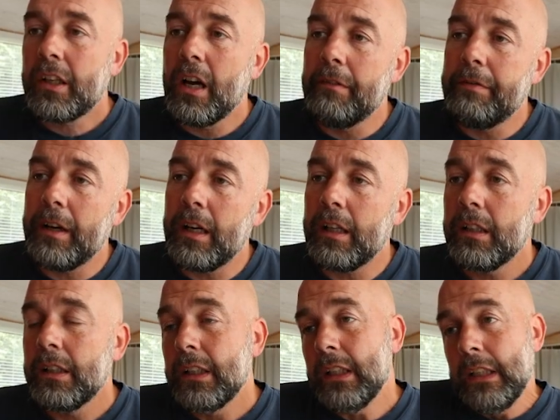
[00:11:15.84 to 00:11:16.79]

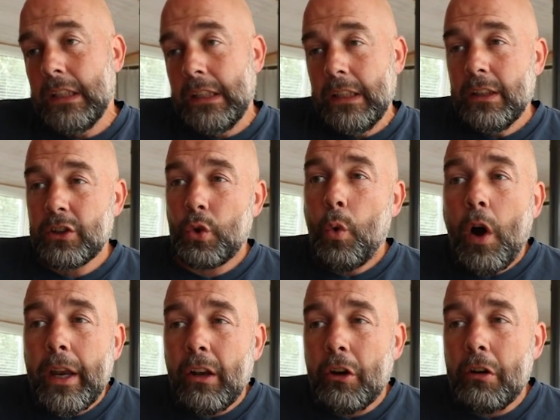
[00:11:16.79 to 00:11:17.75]
cover, there's
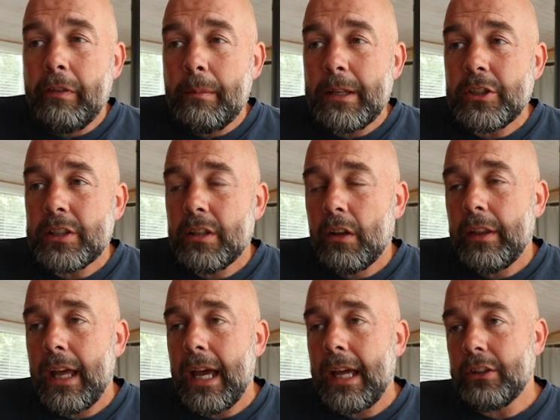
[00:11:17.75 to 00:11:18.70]
quite a lot of images
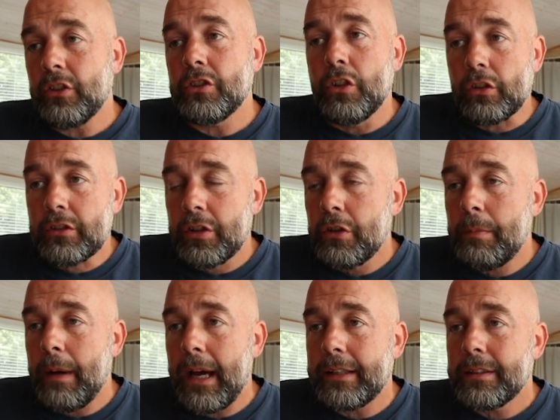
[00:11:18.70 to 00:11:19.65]
on there. It doesn't look too
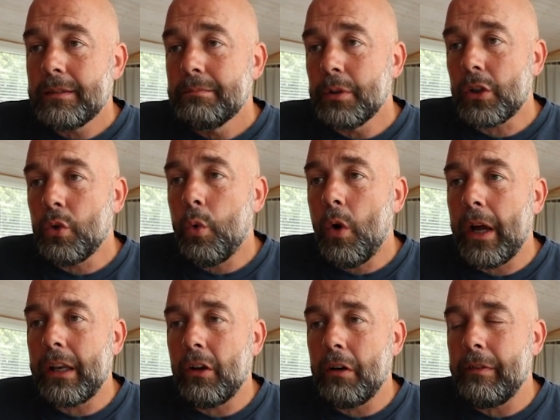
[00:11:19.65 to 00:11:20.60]
bad, but
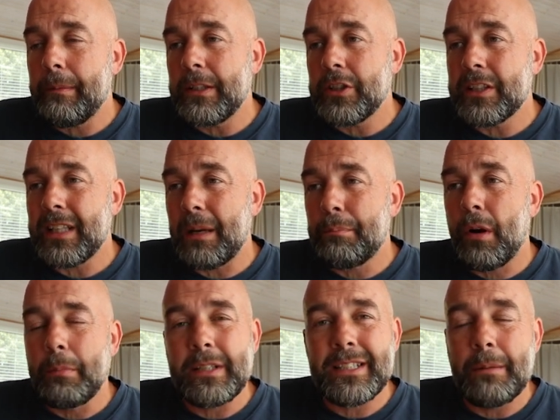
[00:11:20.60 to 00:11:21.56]
quite a lot of images. I'd
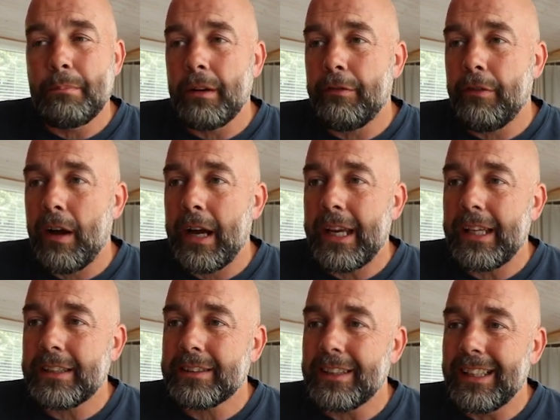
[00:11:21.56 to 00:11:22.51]
probably simplify
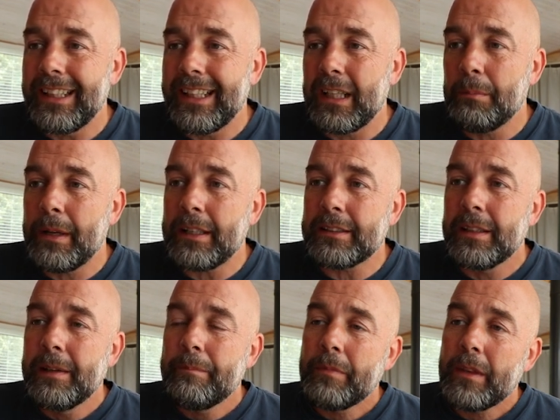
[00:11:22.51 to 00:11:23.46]
it a little bit.
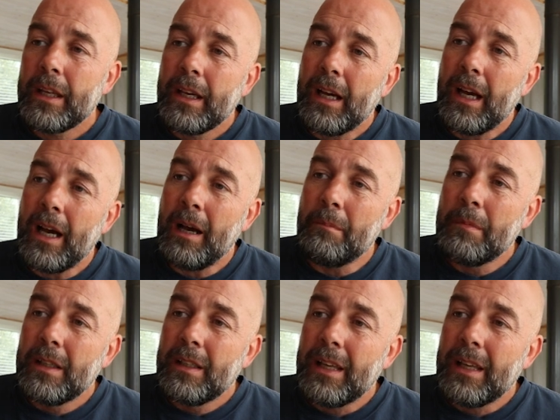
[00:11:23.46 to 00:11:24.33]
Um,